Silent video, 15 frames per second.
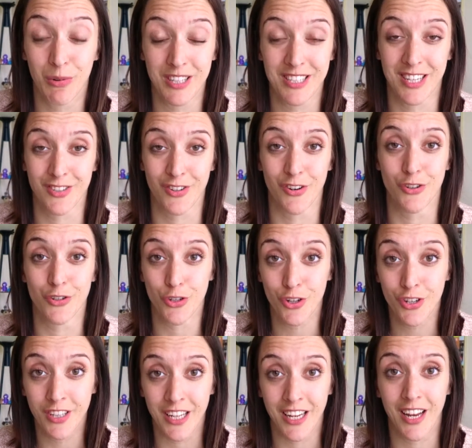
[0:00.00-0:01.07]
Once I started
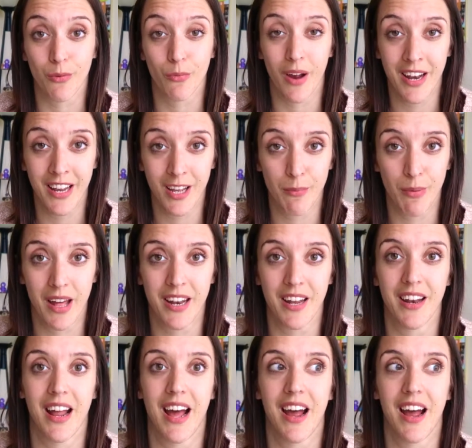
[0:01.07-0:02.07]
journaling and writing about it,